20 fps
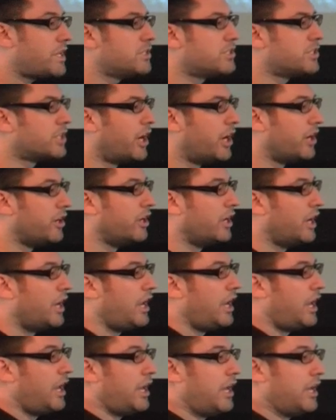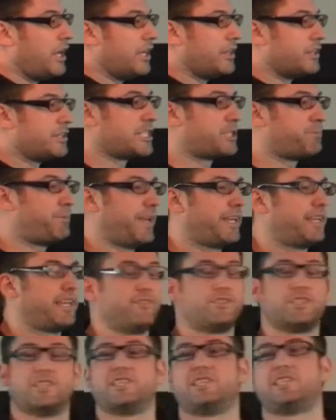So, the spec
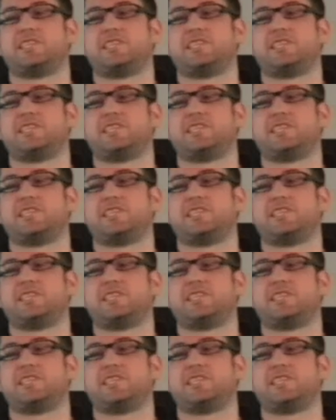gives us